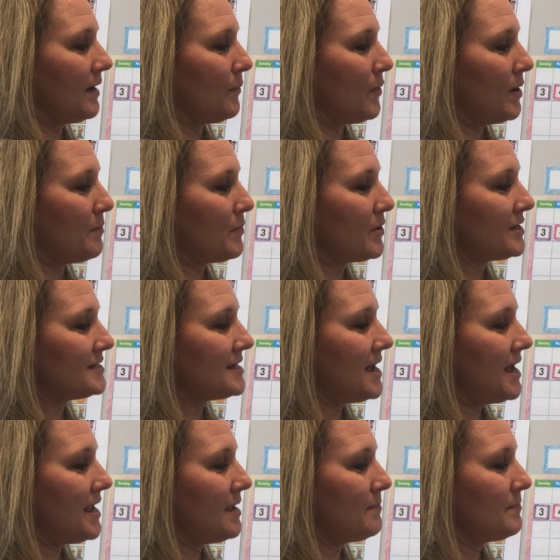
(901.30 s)
One more
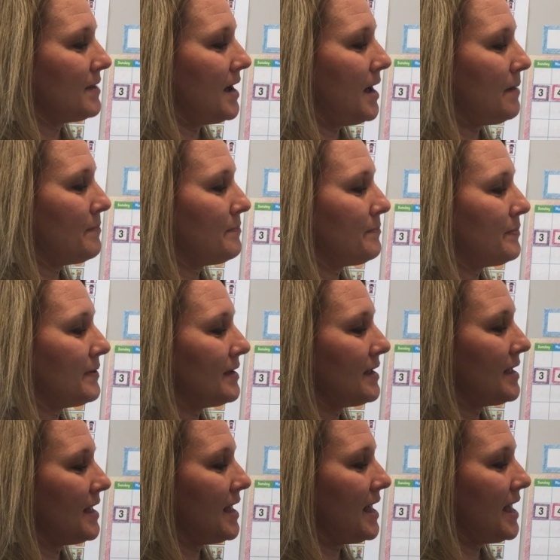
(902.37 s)
time, up
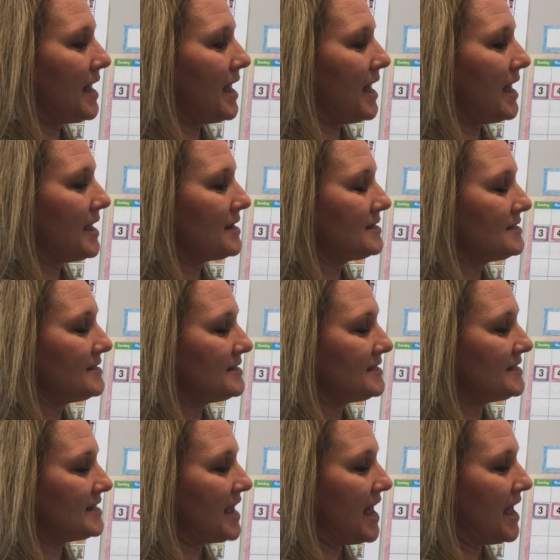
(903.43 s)
and
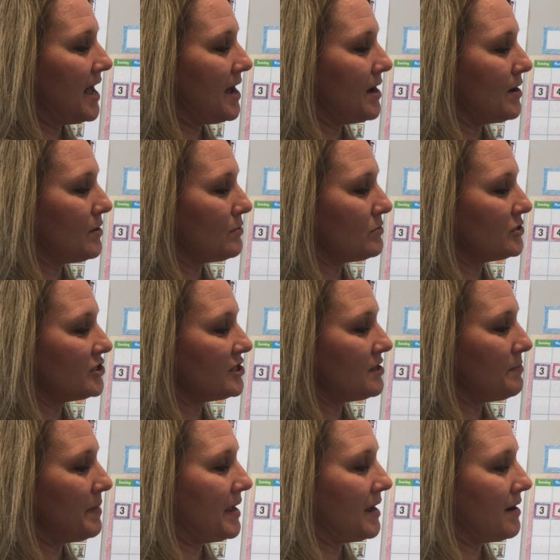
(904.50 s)
down to
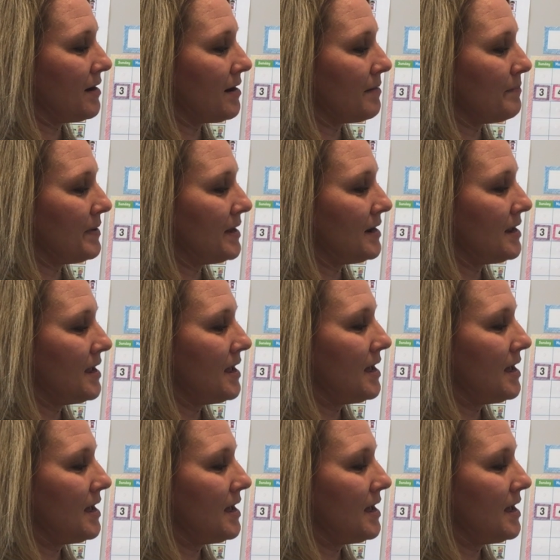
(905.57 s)
the pink carpet,